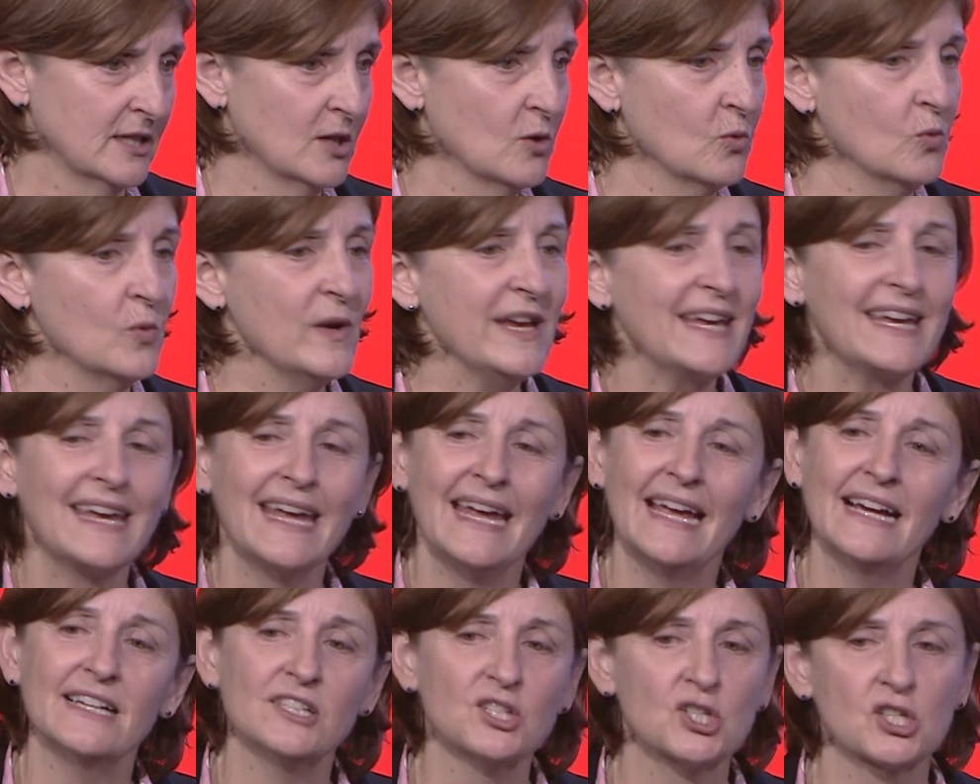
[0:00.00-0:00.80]
We
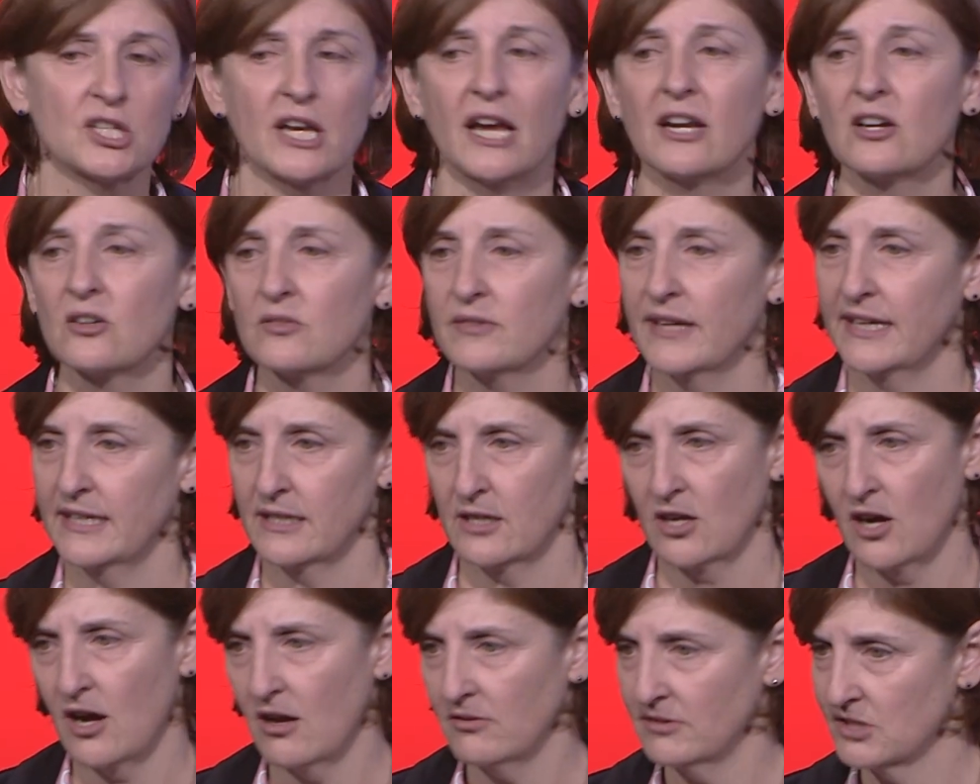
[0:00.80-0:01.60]
can't generate
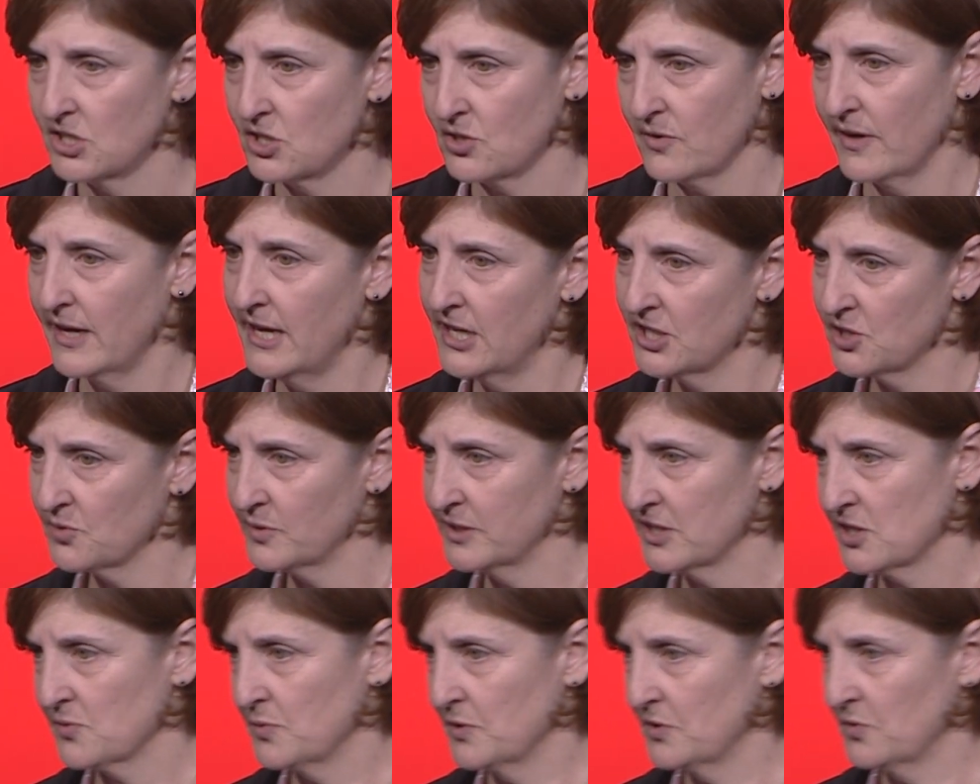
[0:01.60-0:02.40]
college
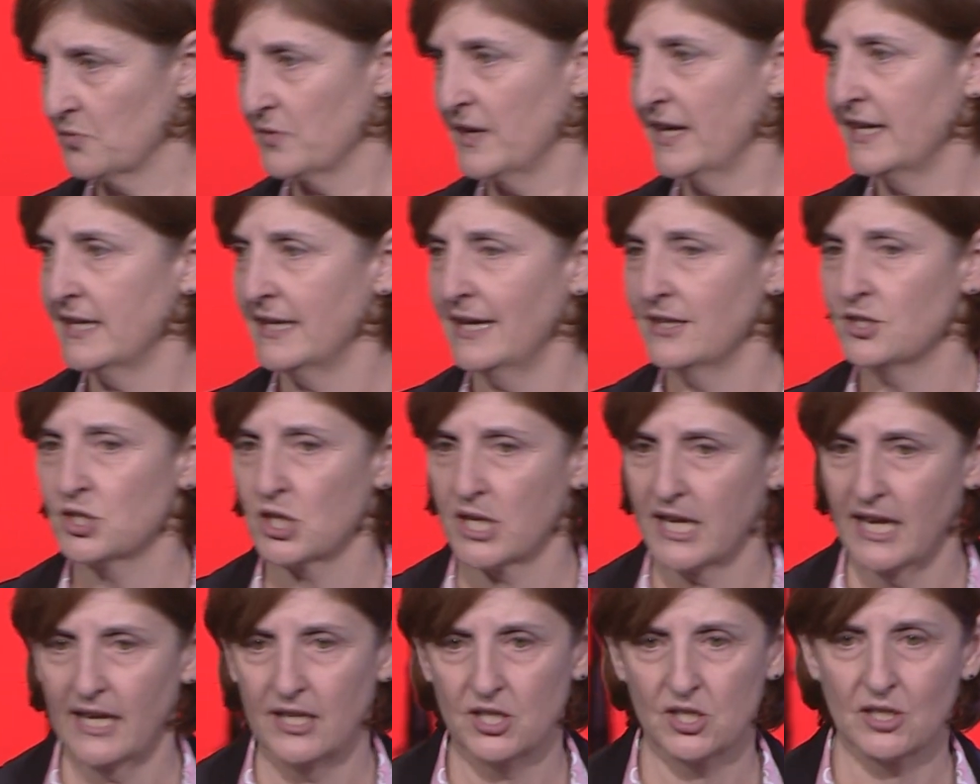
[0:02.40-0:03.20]
graduates with the right
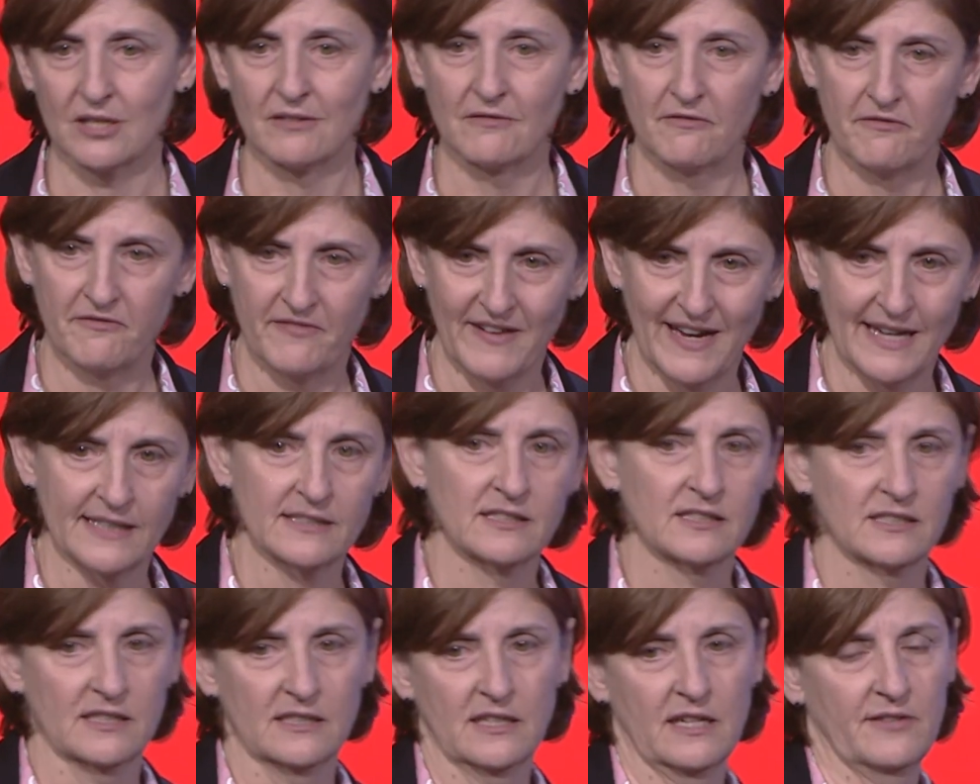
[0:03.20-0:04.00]
education
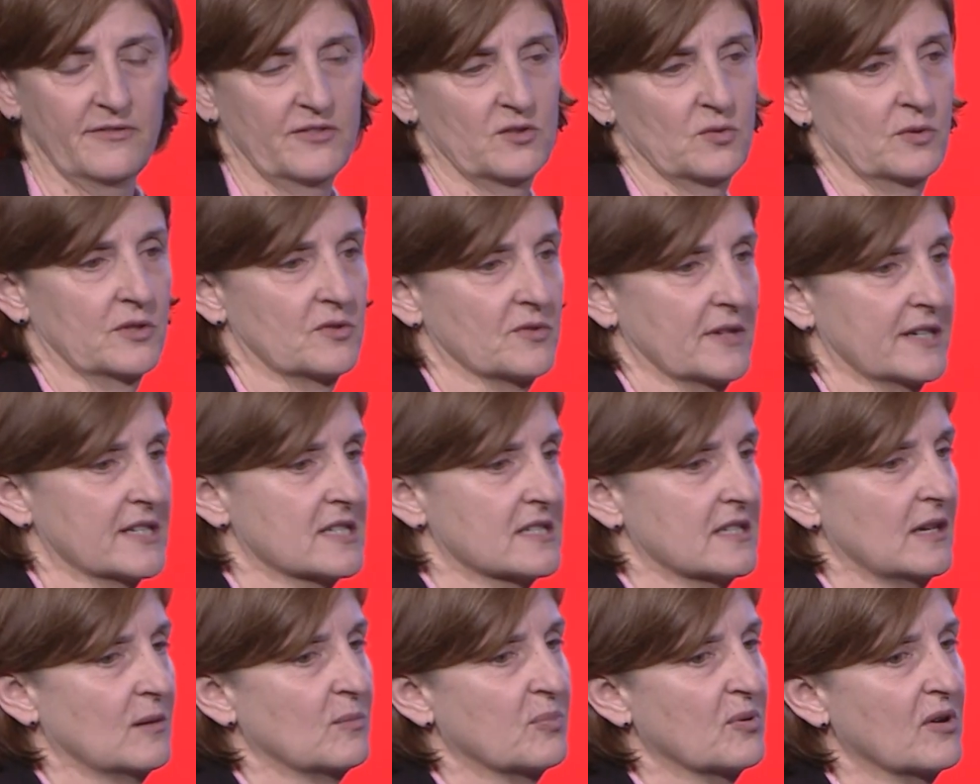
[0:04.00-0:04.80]
fast enough to address
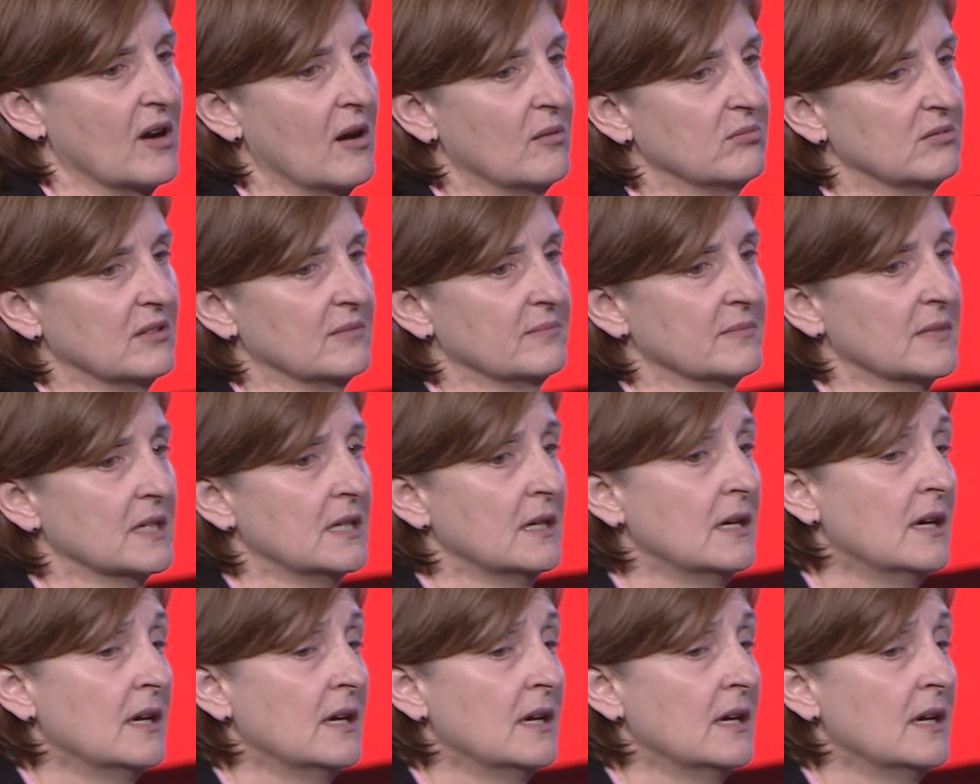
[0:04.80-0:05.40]
that problem.